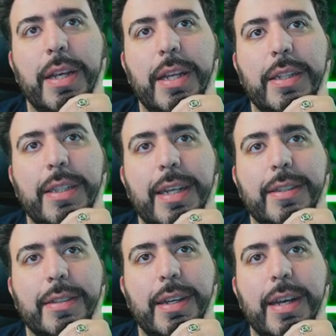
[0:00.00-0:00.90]
It
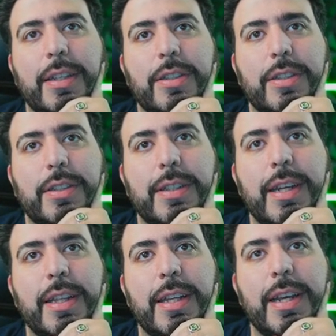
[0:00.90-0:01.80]
takes
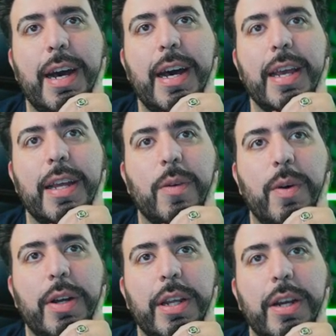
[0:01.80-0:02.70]
insanely high-end
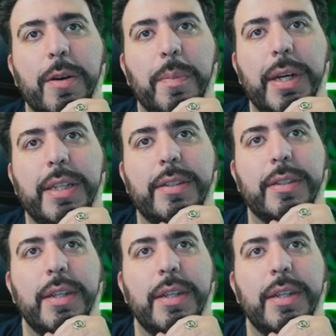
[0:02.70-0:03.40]
quality earbuds.